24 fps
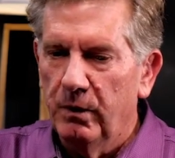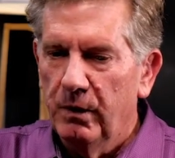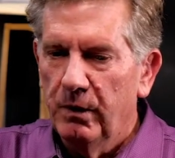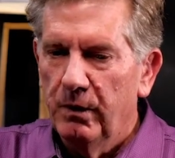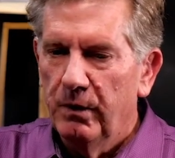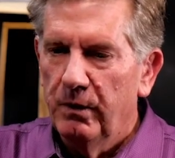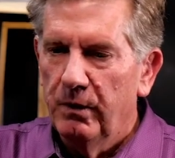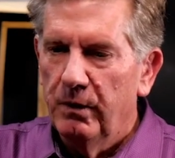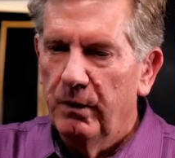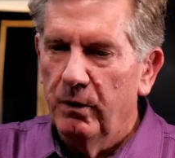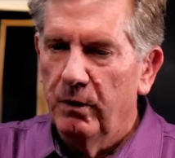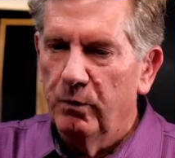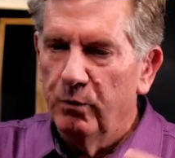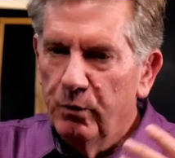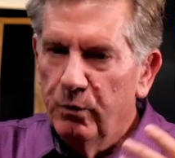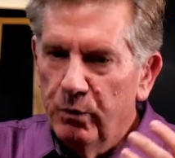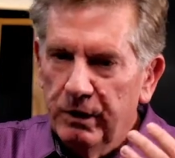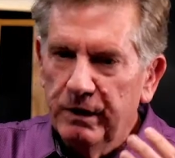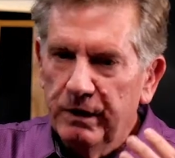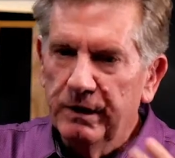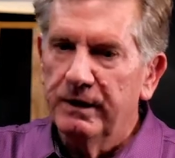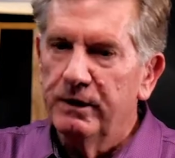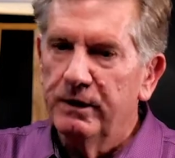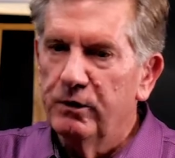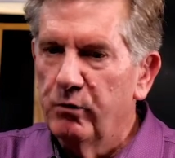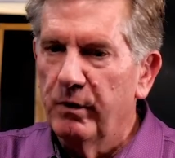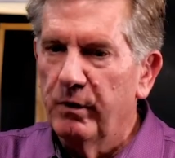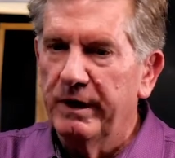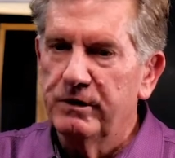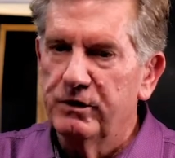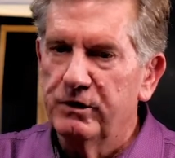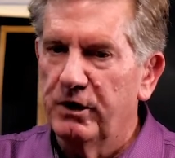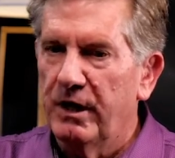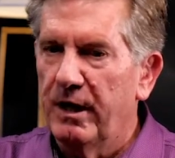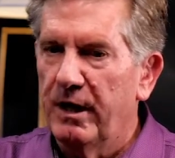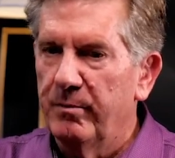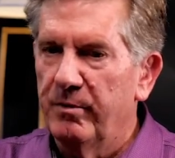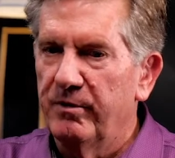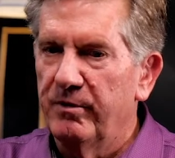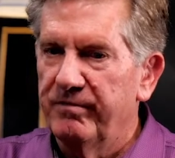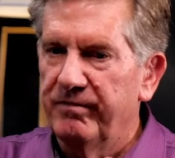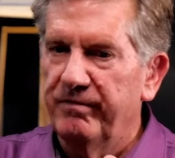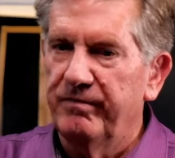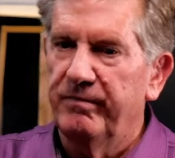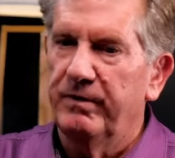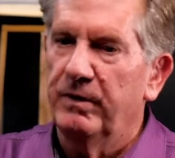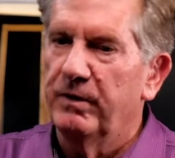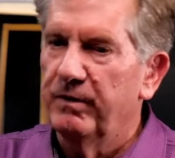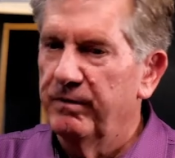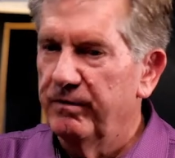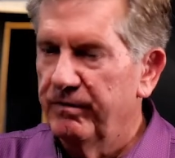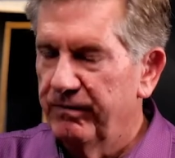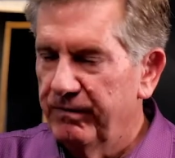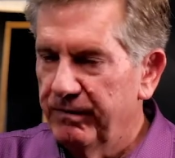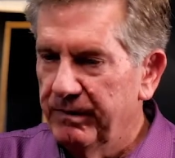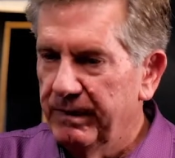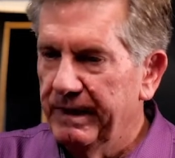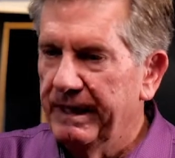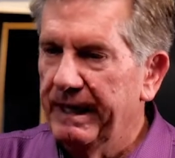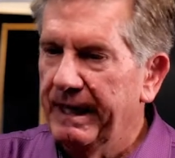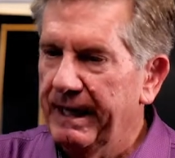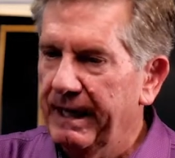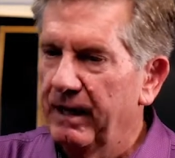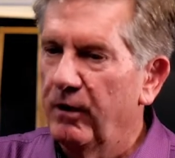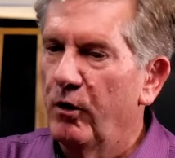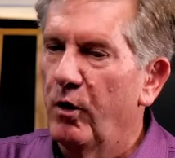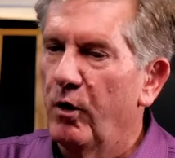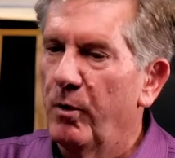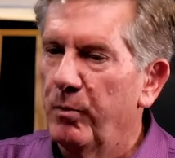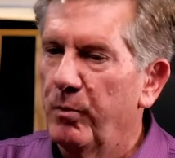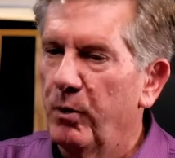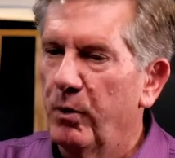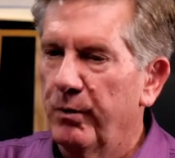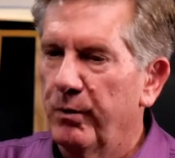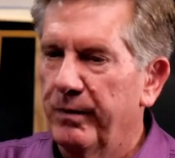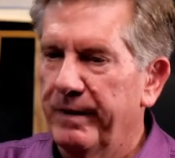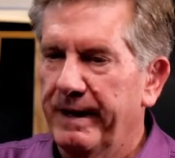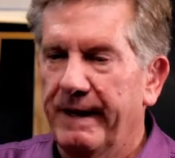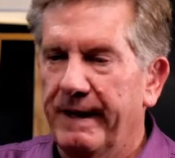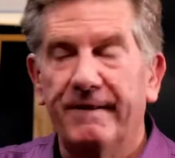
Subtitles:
a really great job of getting on board with that.